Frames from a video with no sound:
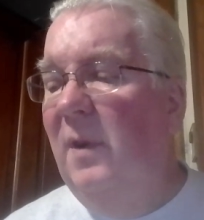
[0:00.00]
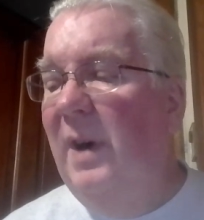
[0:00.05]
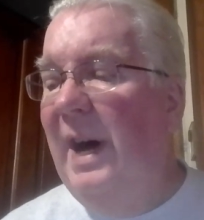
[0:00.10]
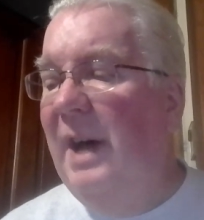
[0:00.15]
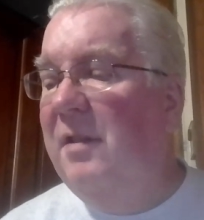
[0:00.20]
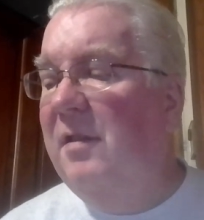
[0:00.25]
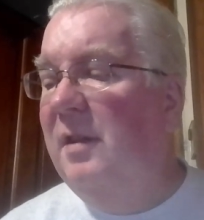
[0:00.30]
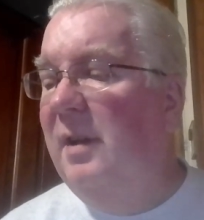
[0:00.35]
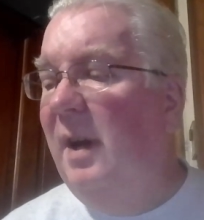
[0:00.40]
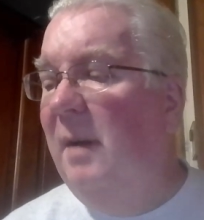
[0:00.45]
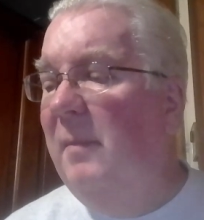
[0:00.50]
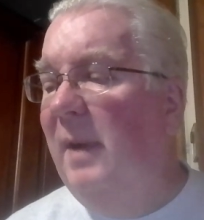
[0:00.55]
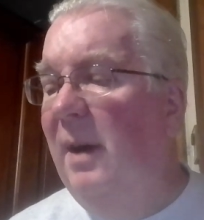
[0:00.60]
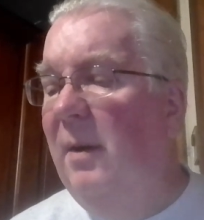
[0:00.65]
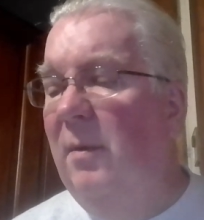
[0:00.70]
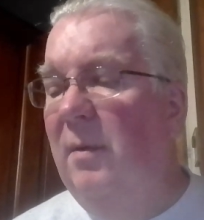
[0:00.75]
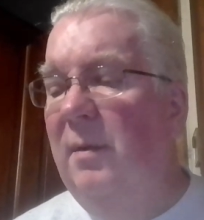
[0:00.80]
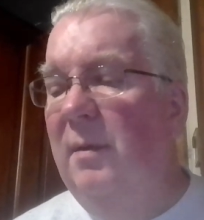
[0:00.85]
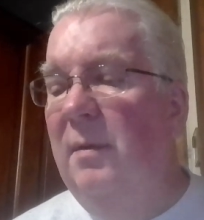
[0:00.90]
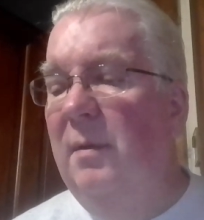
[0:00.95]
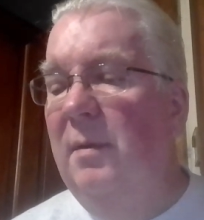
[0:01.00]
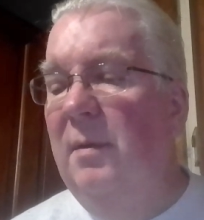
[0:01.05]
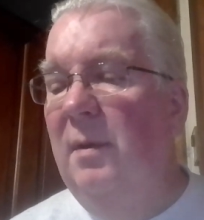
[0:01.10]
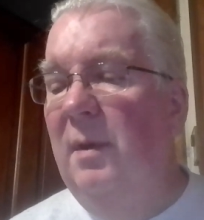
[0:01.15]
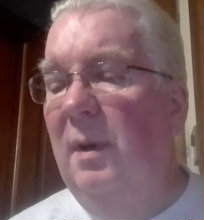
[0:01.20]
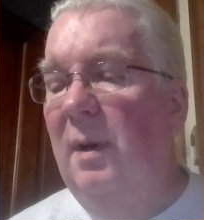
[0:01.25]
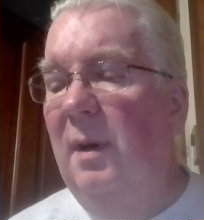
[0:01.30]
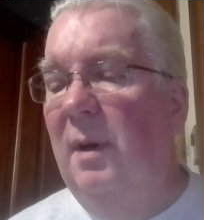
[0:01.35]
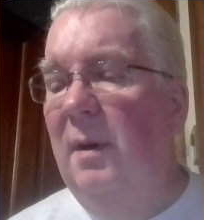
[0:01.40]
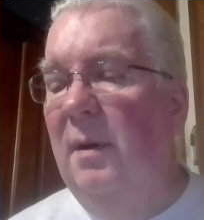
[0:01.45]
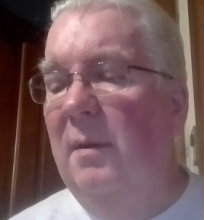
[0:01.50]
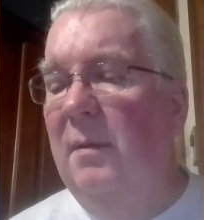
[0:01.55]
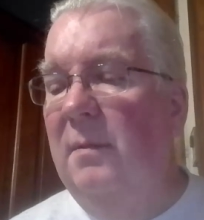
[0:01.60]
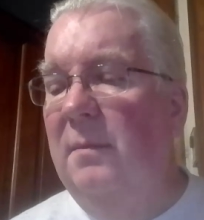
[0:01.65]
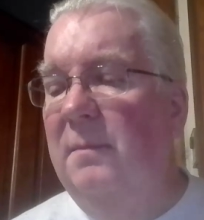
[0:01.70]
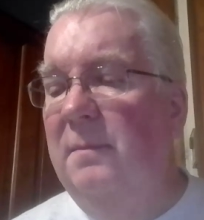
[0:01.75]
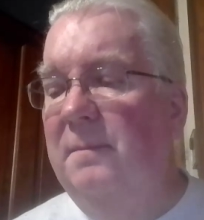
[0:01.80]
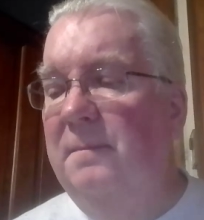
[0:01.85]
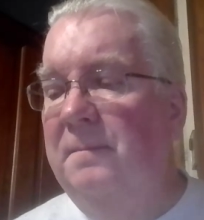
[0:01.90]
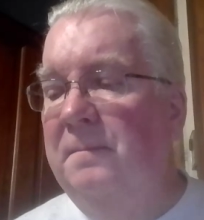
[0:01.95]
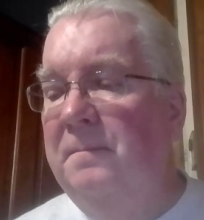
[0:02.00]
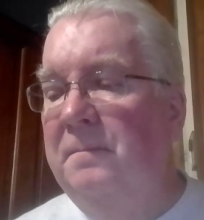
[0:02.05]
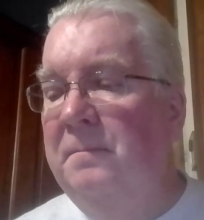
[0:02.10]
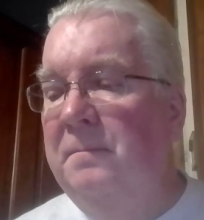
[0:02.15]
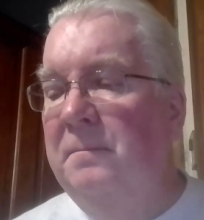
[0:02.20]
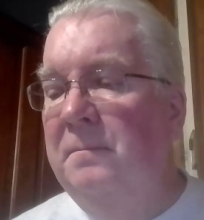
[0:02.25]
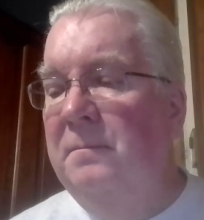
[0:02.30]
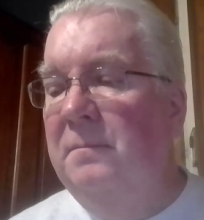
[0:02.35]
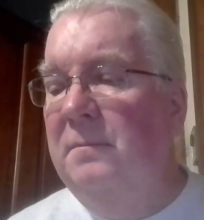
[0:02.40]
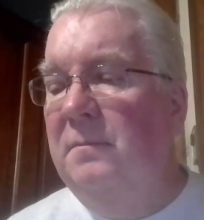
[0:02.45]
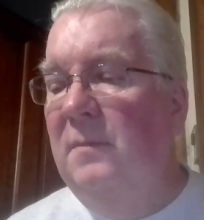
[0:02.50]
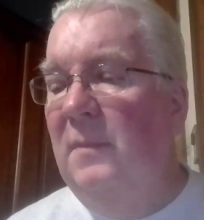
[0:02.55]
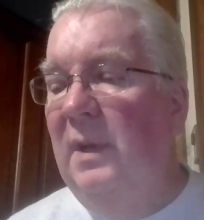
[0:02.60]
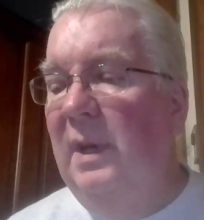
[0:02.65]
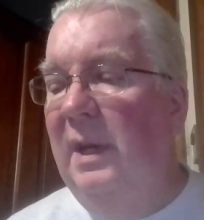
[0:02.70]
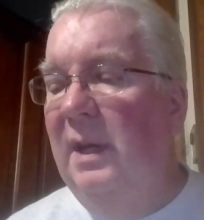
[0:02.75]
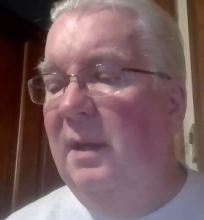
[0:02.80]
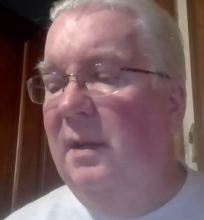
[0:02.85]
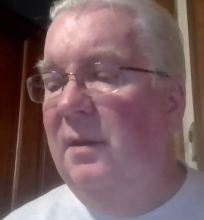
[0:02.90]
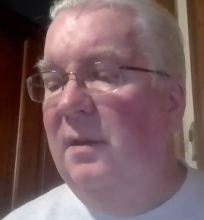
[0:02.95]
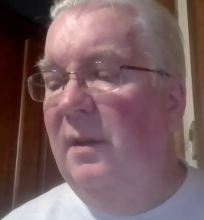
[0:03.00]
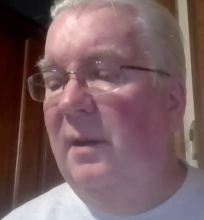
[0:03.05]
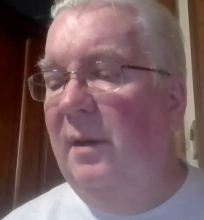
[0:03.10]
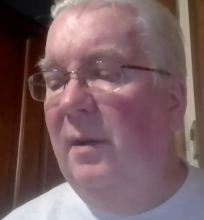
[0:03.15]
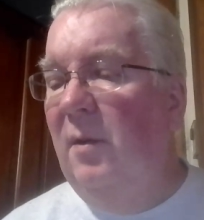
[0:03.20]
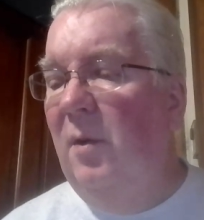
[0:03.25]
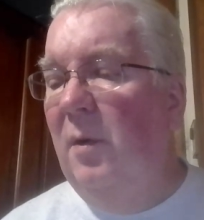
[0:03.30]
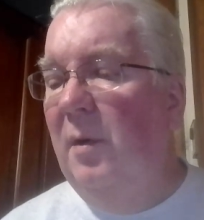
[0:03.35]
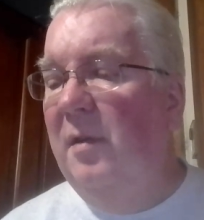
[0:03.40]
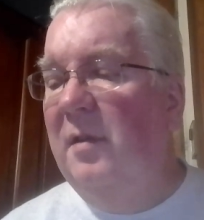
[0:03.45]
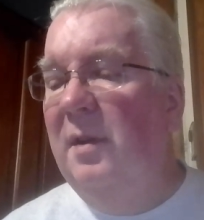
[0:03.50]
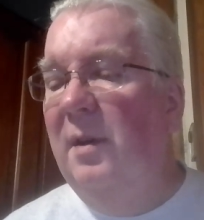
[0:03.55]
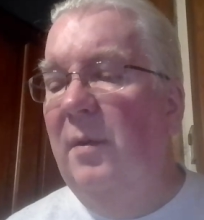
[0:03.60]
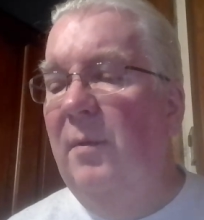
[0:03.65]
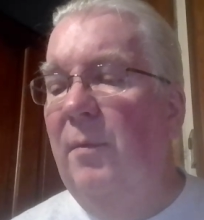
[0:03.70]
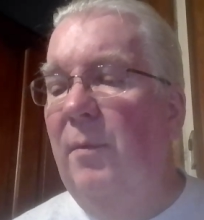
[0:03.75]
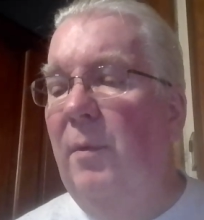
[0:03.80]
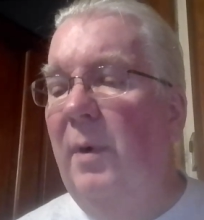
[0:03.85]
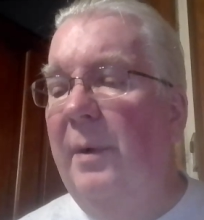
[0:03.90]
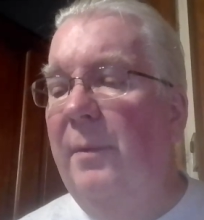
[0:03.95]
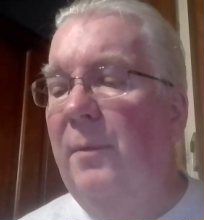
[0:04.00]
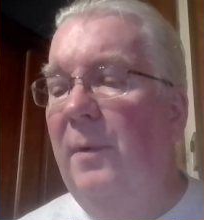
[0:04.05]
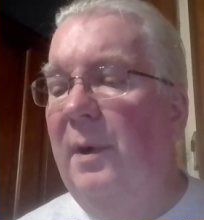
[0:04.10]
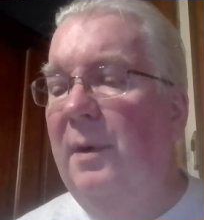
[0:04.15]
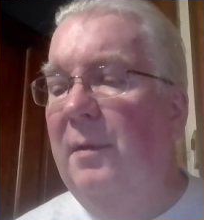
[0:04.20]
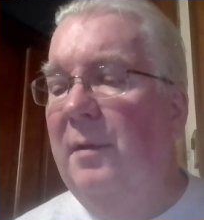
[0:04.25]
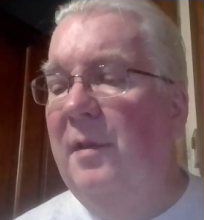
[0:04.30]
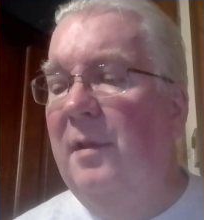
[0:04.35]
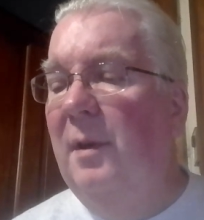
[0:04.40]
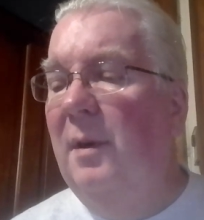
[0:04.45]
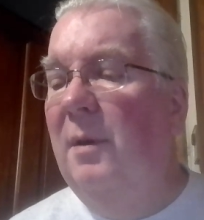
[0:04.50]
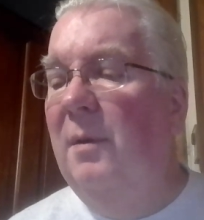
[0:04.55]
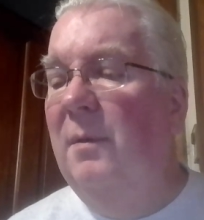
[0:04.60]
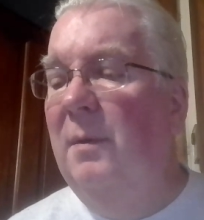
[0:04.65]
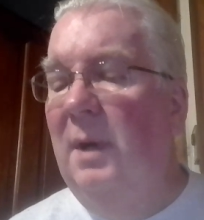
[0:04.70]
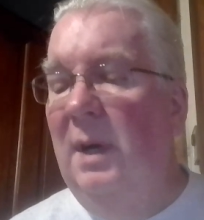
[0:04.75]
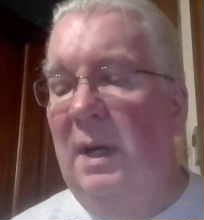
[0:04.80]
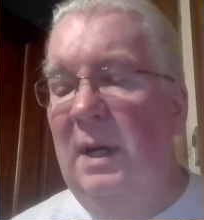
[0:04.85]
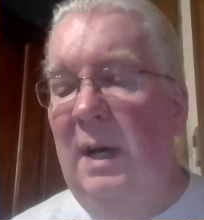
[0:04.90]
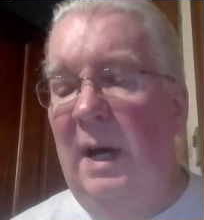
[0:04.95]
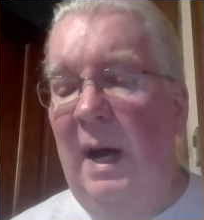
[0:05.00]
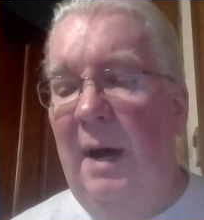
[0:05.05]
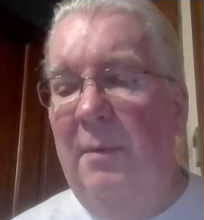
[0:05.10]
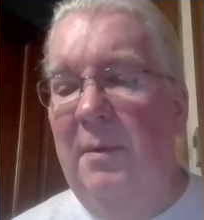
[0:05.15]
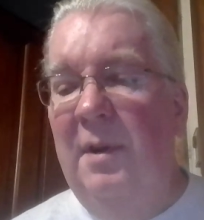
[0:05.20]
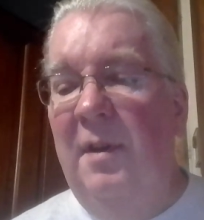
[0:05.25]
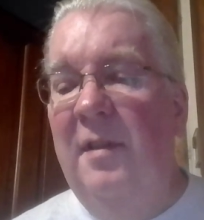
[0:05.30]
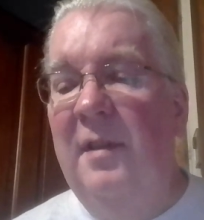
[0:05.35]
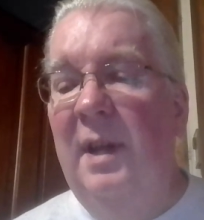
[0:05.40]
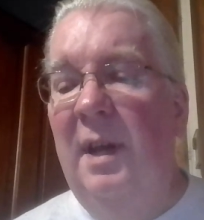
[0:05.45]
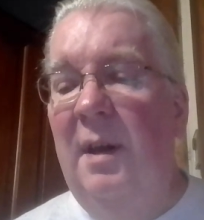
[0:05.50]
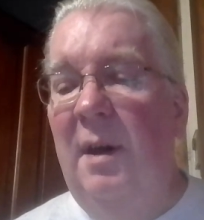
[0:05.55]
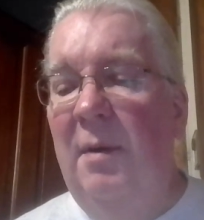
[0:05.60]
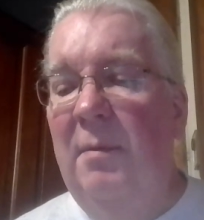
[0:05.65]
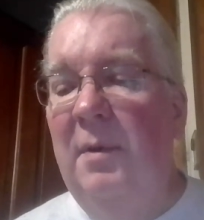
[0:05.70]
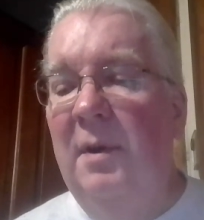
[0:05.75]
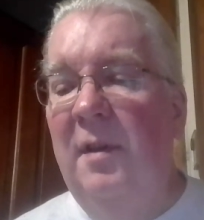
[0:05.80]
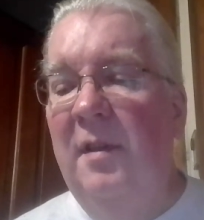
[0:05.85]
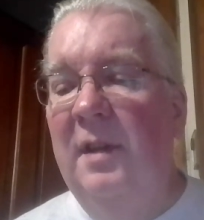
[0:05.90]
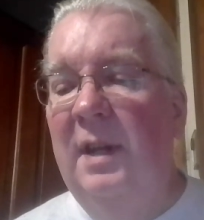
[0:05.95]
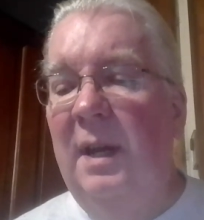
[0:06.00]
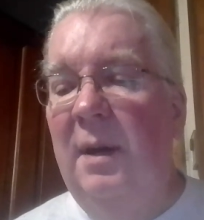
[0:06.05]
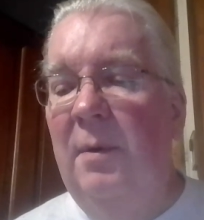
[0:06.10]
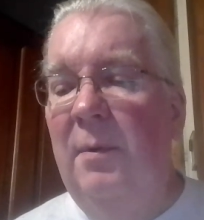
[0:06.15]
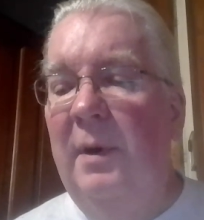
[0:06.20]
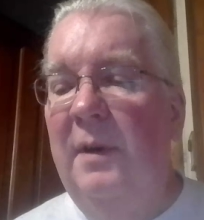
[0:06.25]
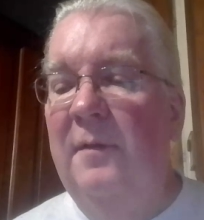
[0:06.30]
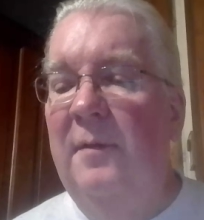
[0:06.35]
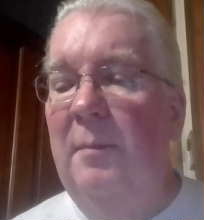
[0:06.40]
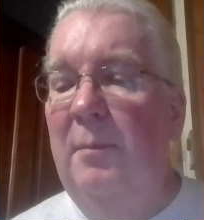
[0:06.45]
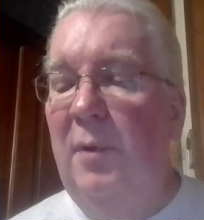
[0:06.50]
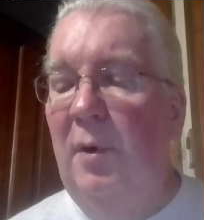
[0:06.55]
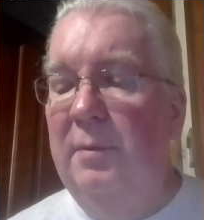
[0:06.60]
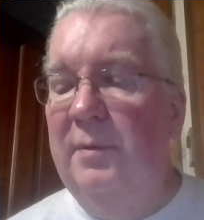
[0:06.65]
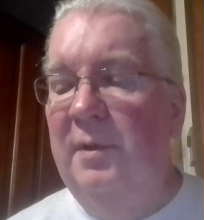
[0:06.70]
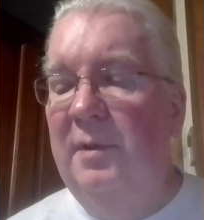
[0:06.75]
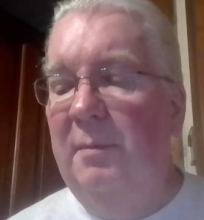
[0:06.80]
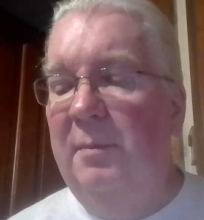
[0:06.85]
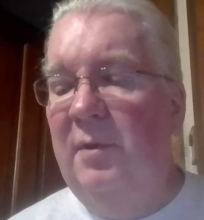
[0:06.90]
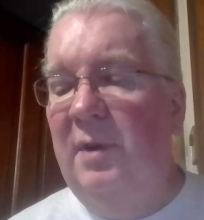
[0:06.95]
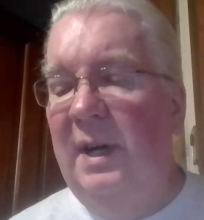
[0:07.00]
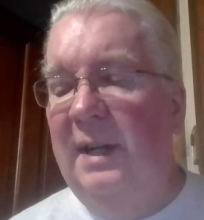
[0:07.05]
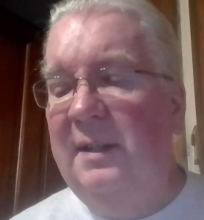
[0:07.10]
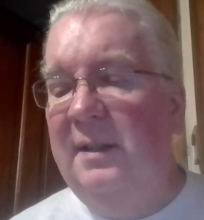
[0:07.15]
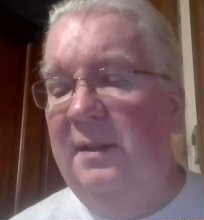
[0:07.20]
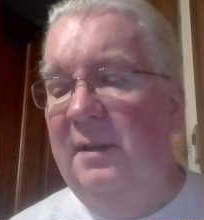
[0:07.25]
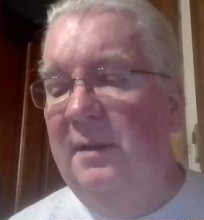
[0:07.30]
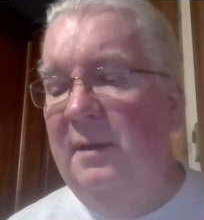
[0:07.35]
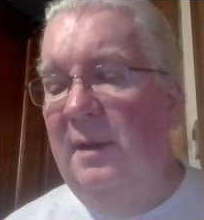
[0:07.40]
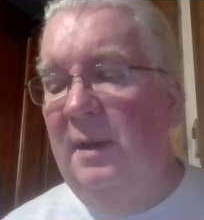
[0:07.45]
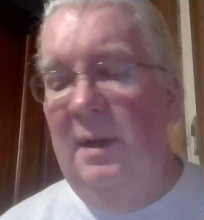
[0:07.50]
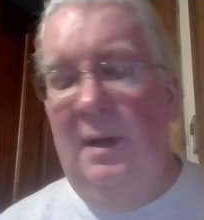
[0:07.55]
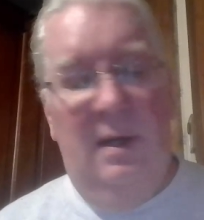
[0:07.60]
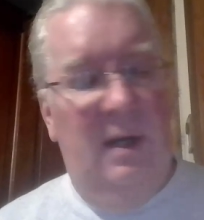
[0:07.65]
last time out, uh, and horse didn't run well, so I would stay away from both De Plata